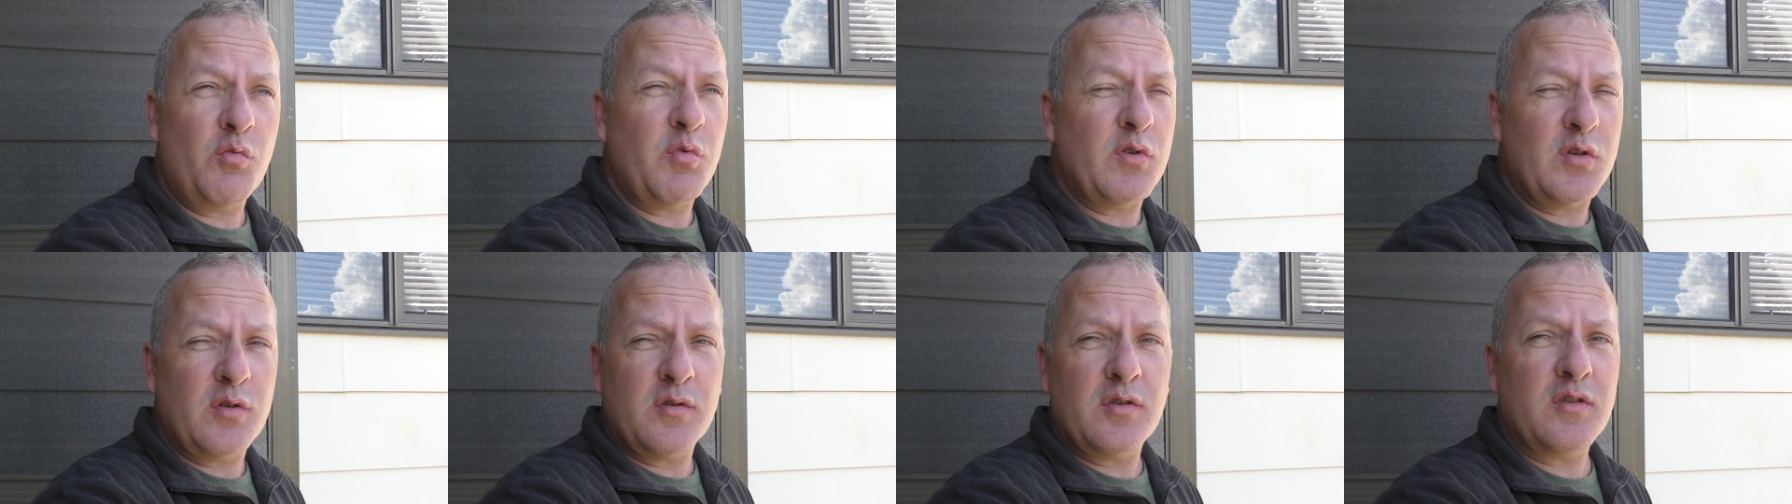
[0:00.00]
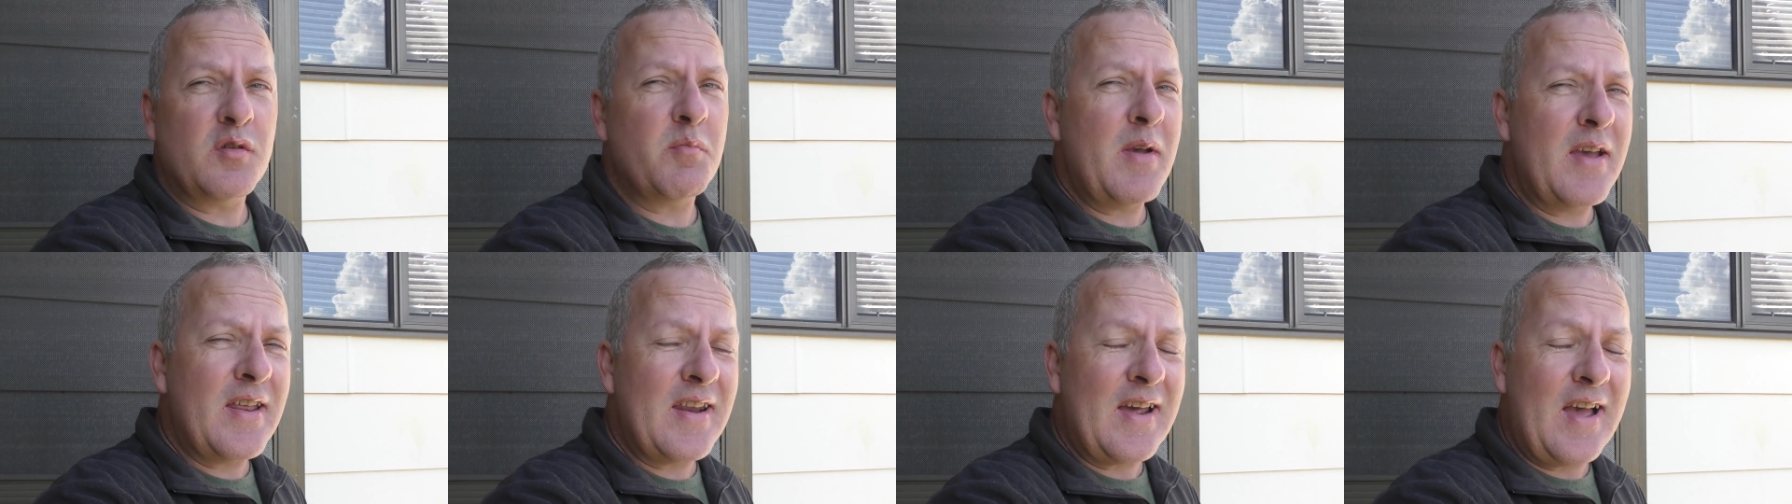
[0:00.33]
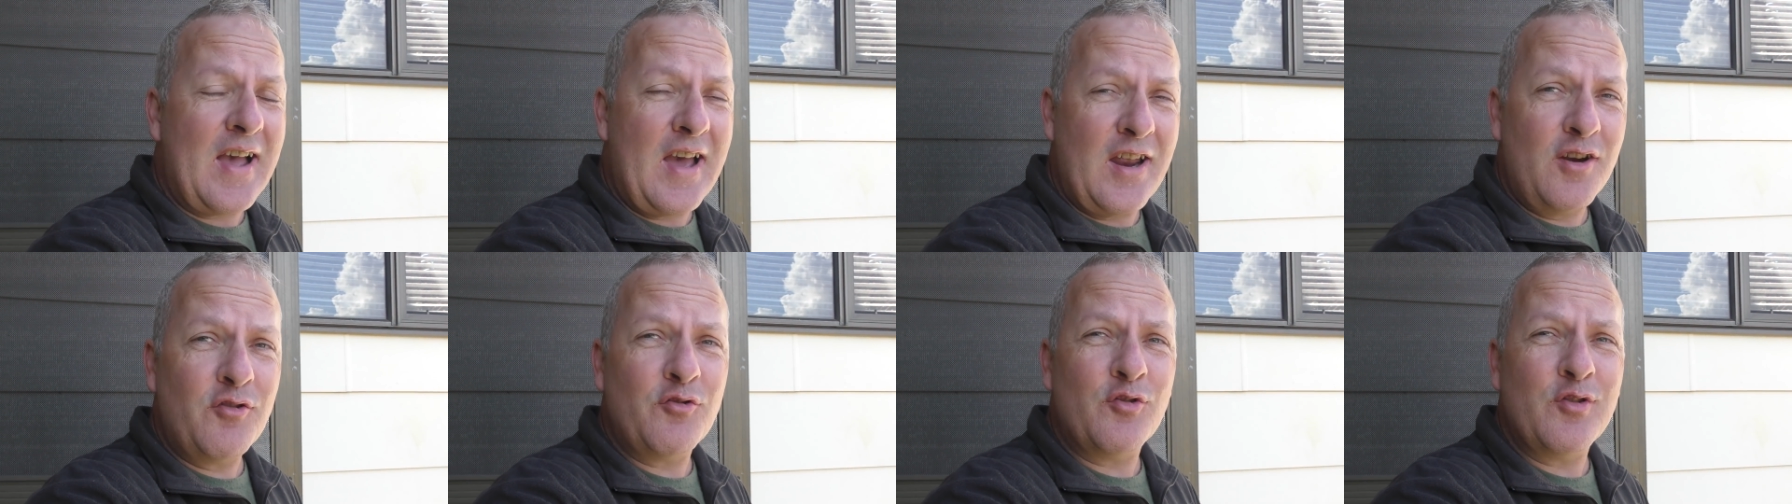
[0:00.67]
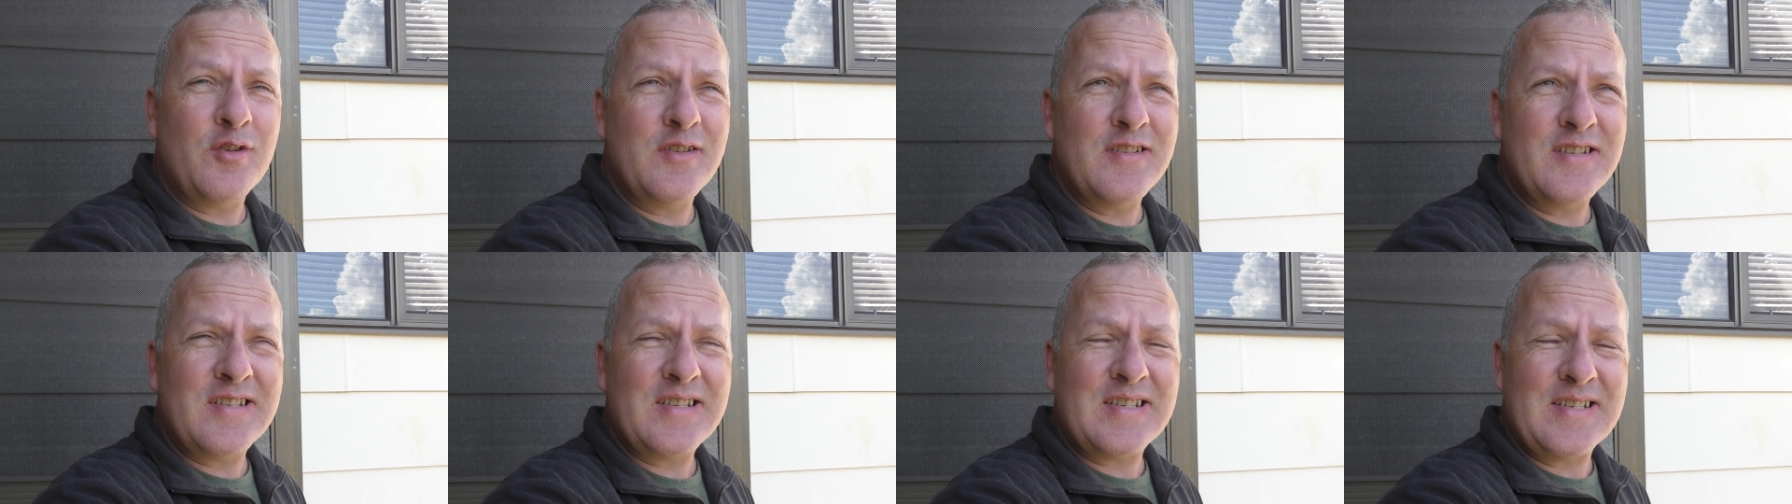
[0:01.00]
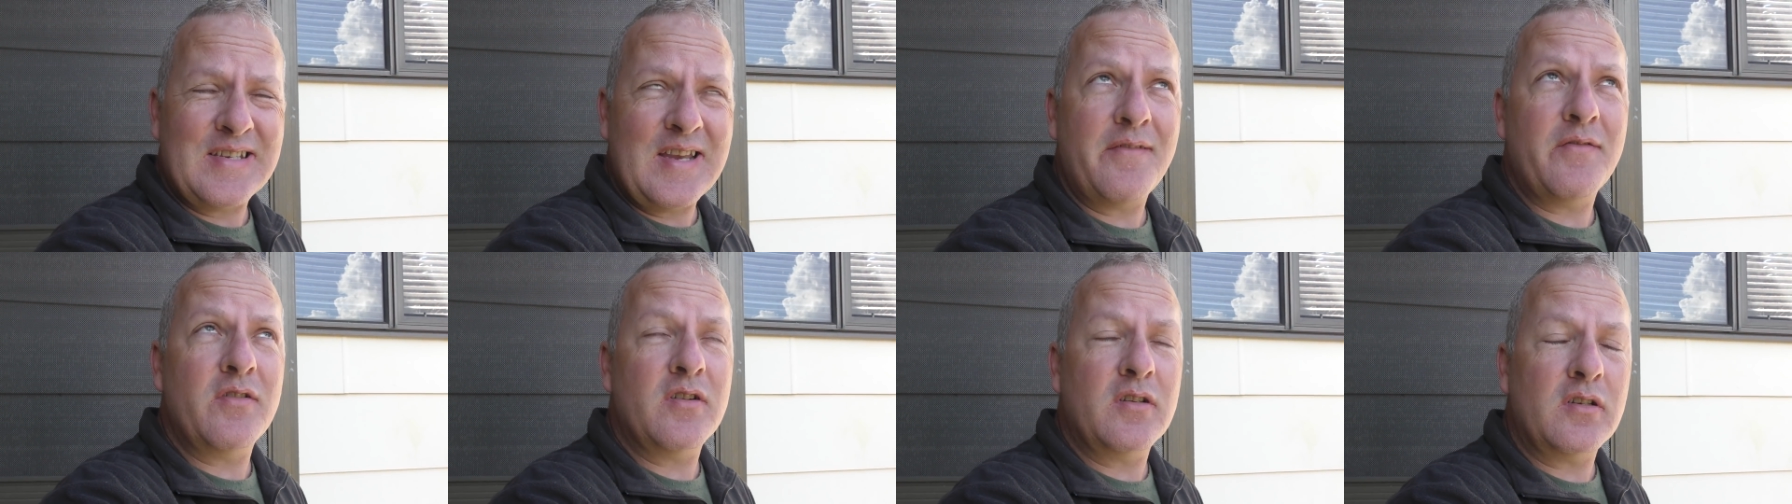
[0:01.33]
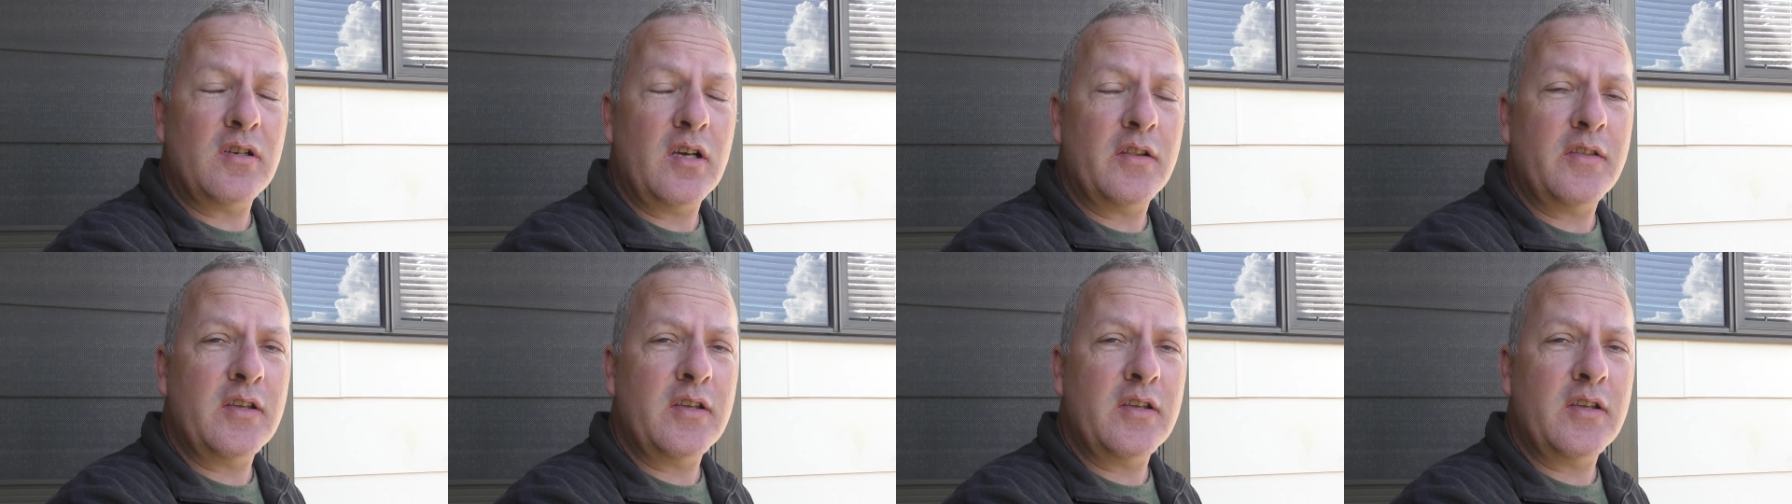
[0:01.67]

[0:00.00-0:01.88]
which is about $107.